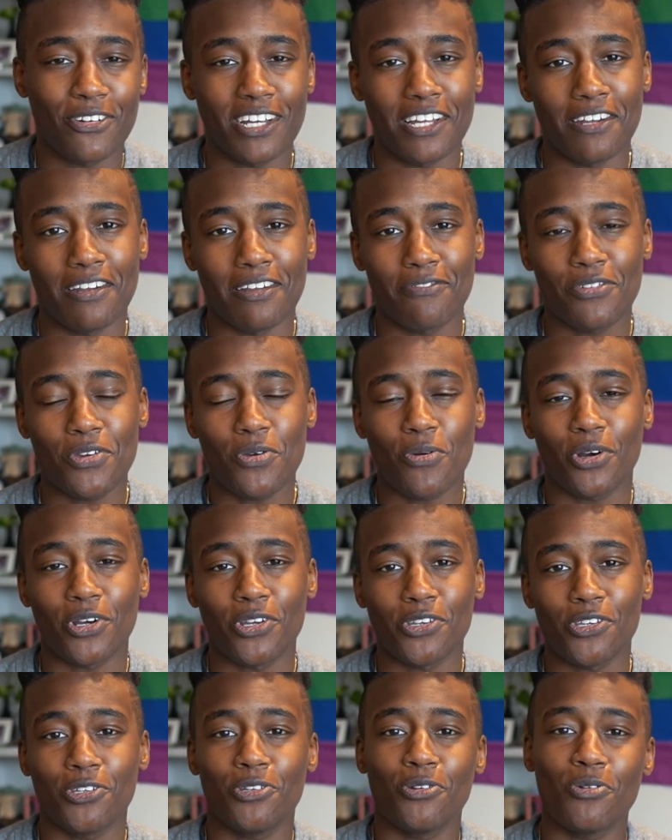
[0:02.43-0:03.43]
And if you are
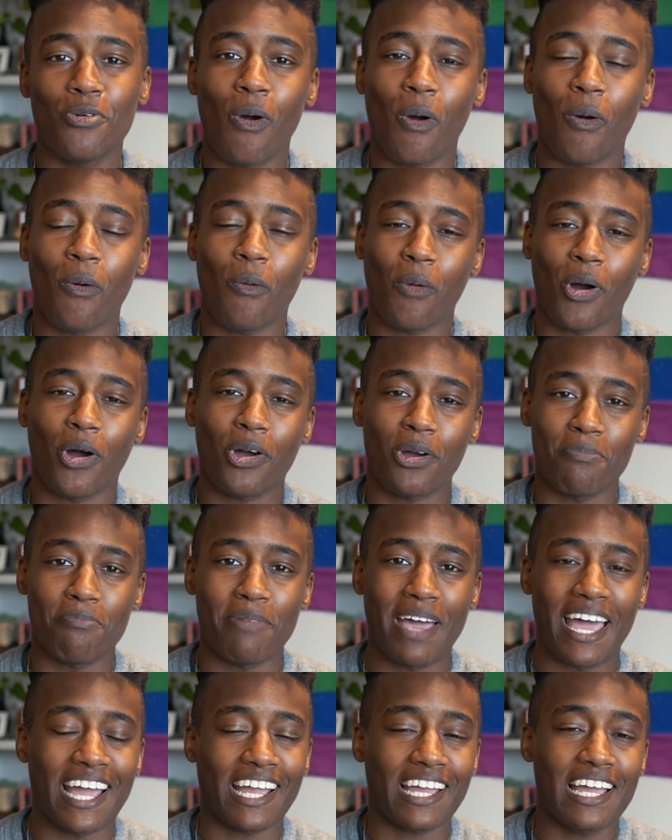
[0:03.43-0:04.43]
new, welcome
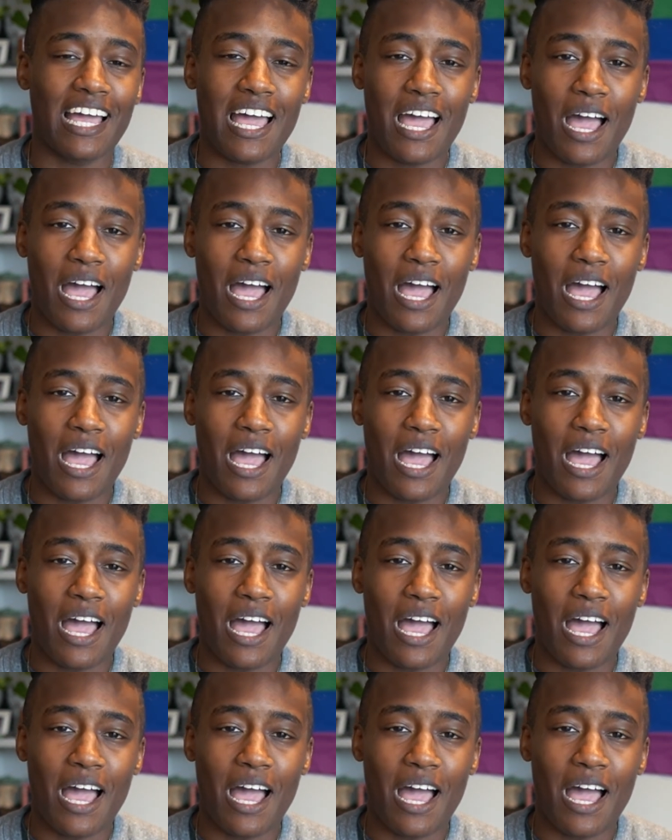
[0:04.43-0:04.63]
back.